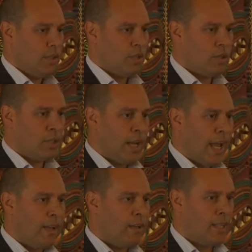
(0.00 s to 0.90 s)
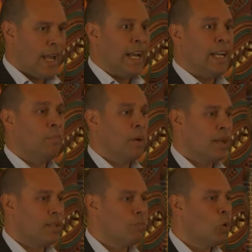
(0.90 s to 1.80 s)
So it's an alien
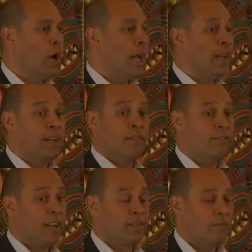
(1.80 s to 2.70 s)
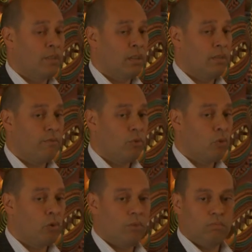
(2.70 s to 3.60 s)
place, more alien in fact than
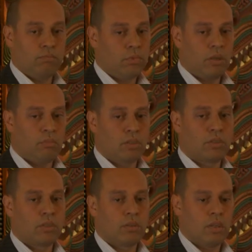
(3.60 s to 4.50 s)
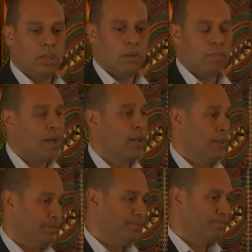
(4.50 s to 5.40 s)
for most Pākehā,
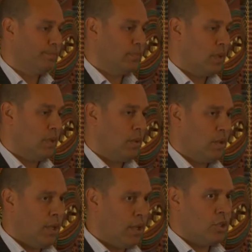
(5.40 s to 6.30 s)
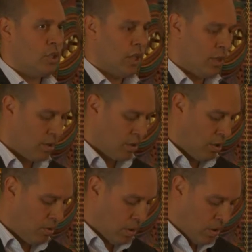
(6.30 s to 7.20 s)
and that's a challenge.
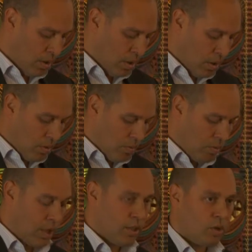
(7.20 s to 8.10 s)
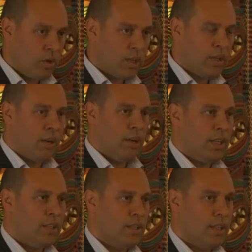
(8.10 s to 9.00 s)
So we need to strengthen our
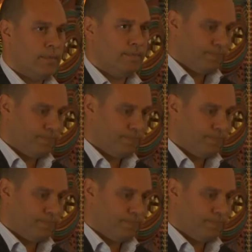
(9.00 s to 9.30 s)
identity.